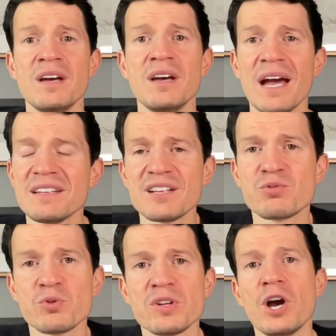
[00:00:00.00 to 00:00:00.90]
Mm-hmm. And that's
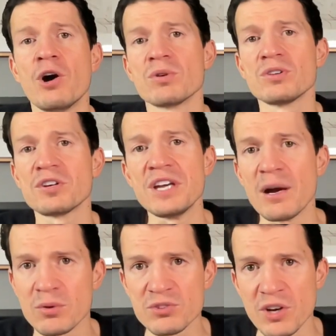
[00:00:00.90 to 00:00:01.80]
really all we're looking
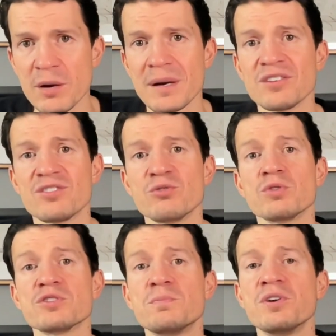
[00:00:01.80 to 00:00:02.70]
at. When we talk about this is
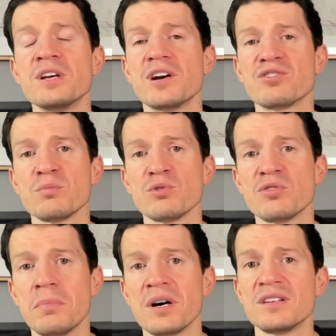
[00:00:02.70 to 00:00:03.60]
we're just putting mm-hmm. customers
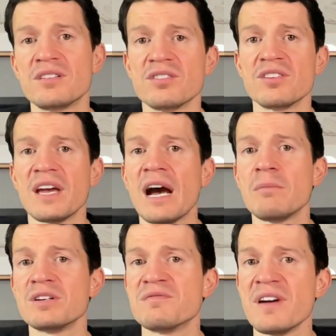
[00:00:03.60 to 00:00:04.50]
in buckets and say how
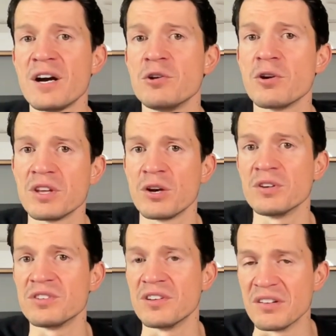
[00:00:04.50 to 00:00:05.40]
much value are they
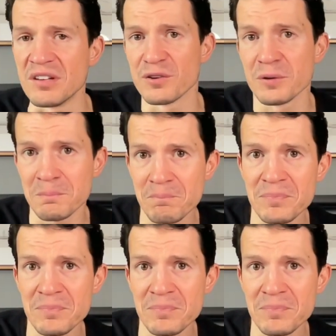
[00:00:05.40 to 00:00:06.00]
going to deliver?